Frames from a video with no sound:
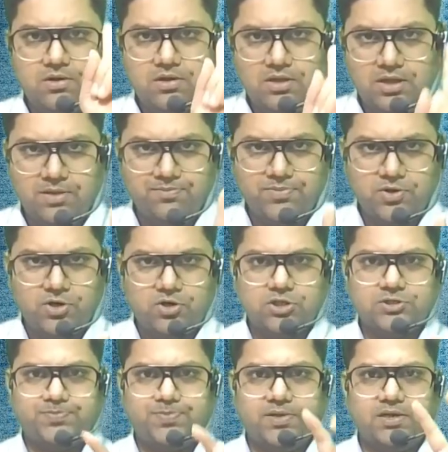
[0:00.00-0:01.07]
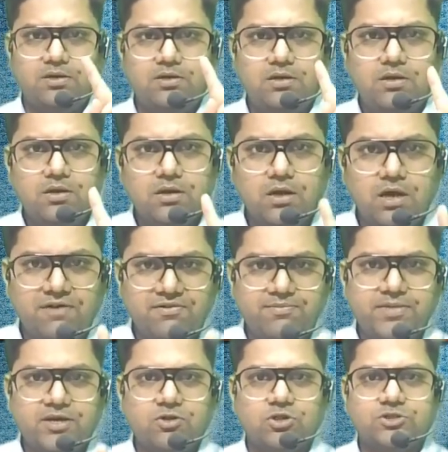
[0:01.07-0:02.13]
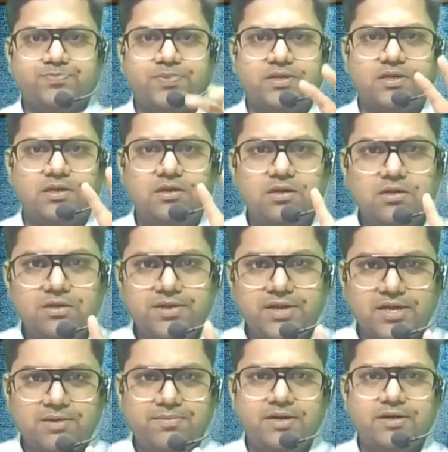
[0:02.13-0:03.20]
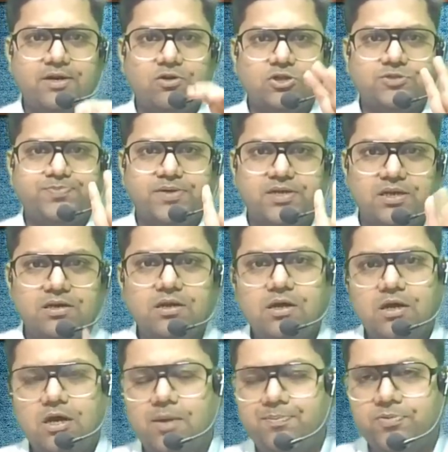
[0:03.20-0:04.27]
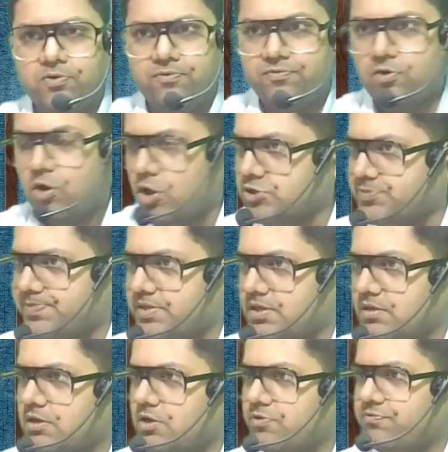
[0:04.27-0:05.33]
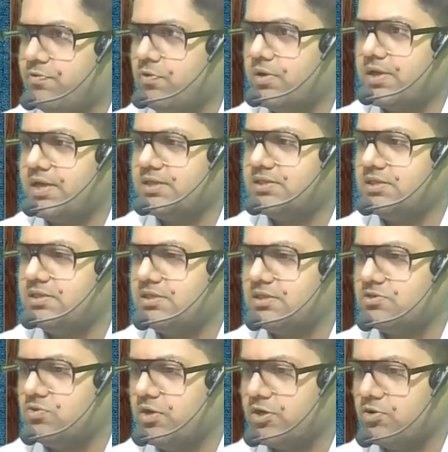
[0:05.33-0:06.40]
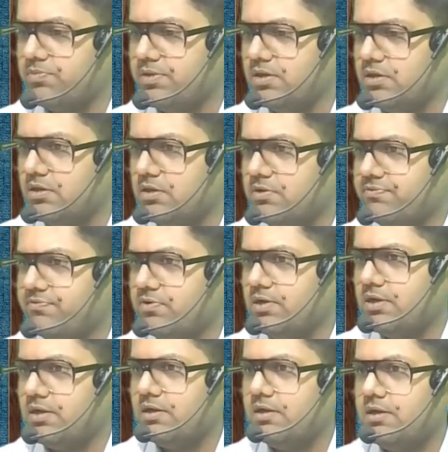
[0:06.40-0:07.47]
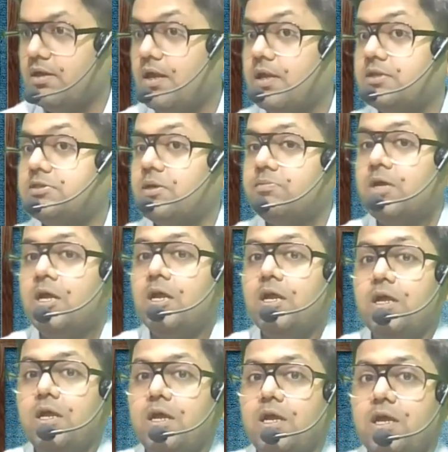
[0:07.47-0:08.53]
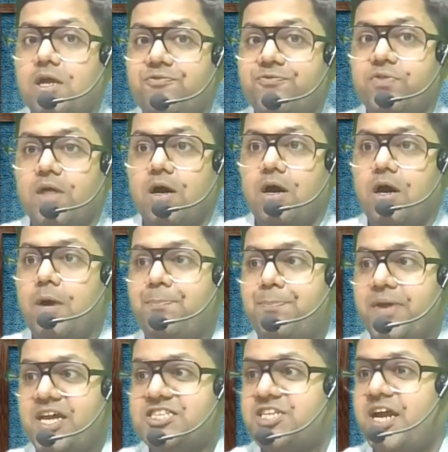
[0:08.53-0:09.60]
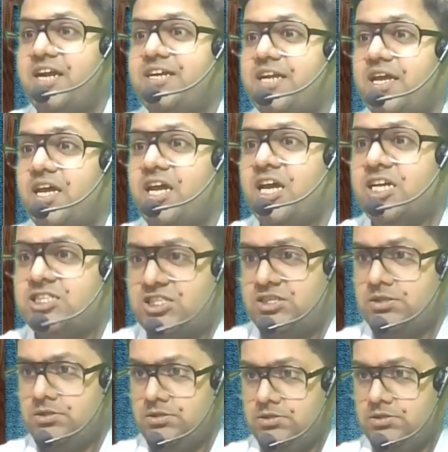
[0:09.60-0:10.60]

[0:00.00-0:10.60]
Employer hospital, government hospital, recommended hospital, approved hospital. 4 cases it is going to be fully exempt. If the patient is